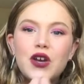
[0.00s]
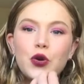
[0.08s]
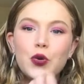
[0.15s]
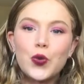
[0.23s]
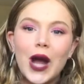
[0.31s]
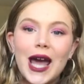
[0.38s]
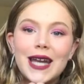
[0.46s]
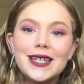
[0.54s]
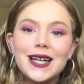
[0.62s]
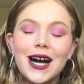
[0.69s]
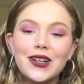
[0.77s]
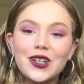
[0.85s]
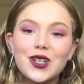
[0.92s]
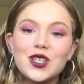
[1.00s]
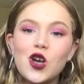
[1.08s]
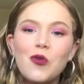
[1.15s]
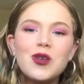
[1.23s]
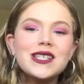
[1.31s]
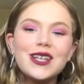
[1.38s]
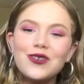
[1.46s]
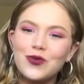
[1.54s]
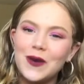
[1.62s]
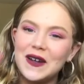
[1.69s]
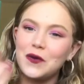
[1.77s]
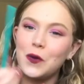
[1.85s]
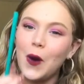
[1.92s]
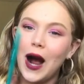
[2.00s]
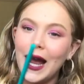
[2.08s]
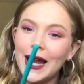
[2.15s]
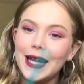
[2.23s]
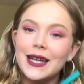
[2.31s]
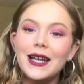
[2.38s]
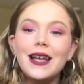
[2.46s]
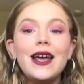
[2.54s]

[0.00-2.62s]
red color. It's almost like red wine.